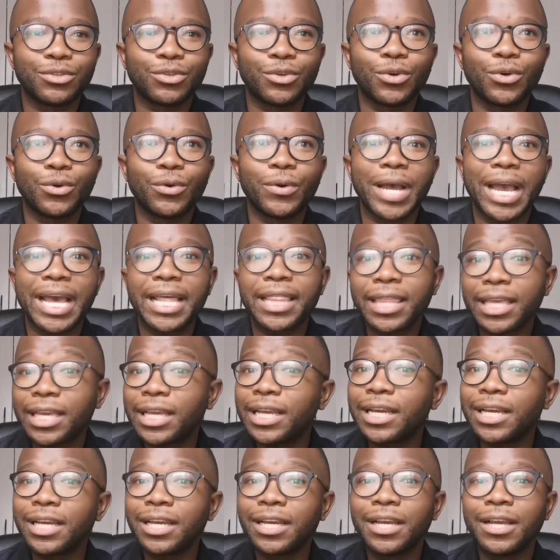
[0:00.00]
So I
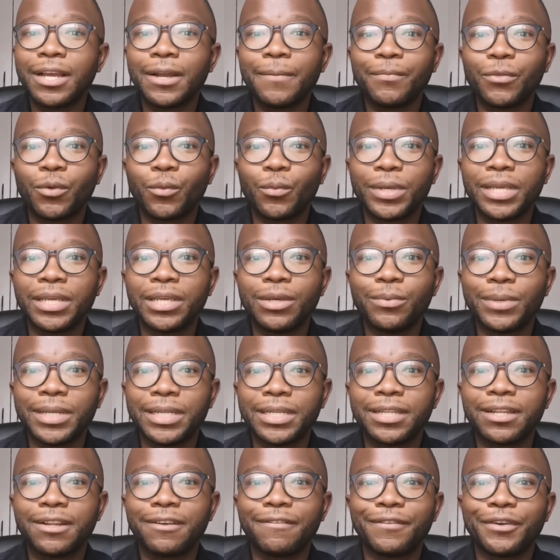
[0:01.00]
think we
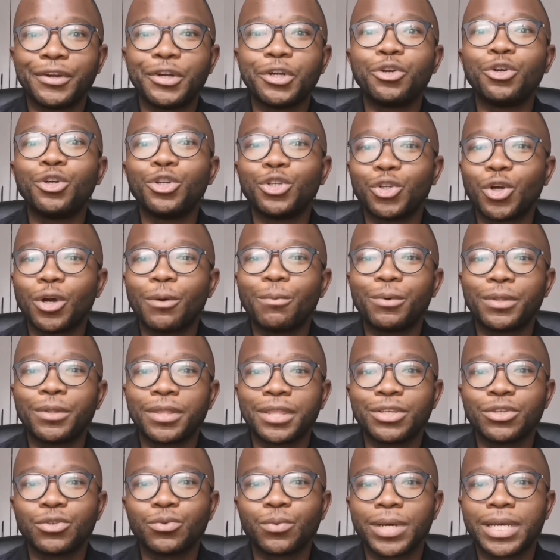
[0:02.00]
did a very good job
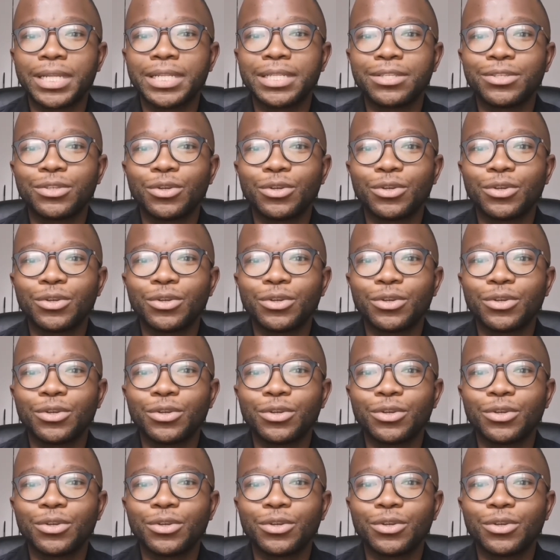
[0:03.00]
with this one.